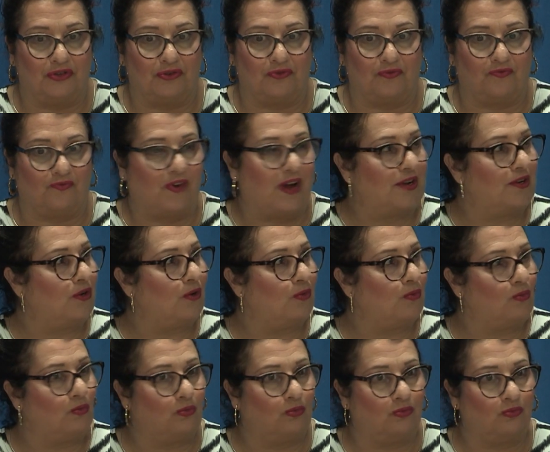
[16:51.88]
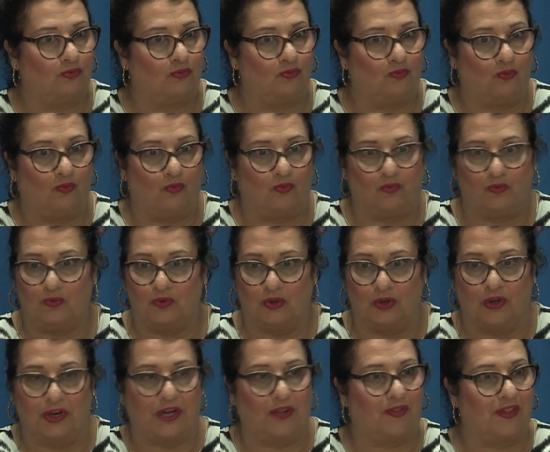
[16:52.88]
find out,
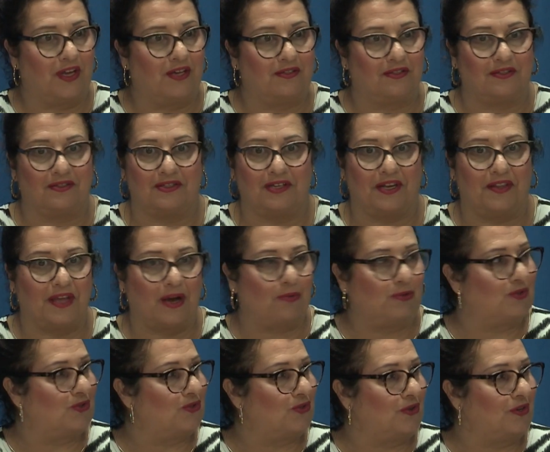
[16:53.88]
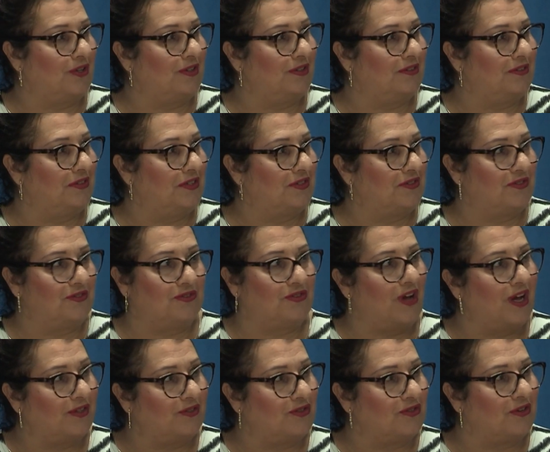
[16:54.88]
look at things and say that was certain, this is
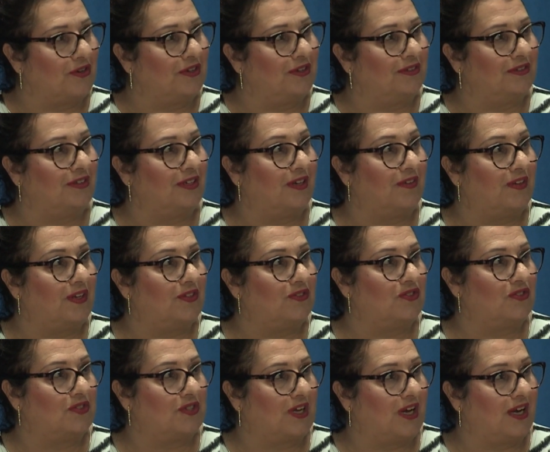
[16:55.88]
not certain, and then just kind of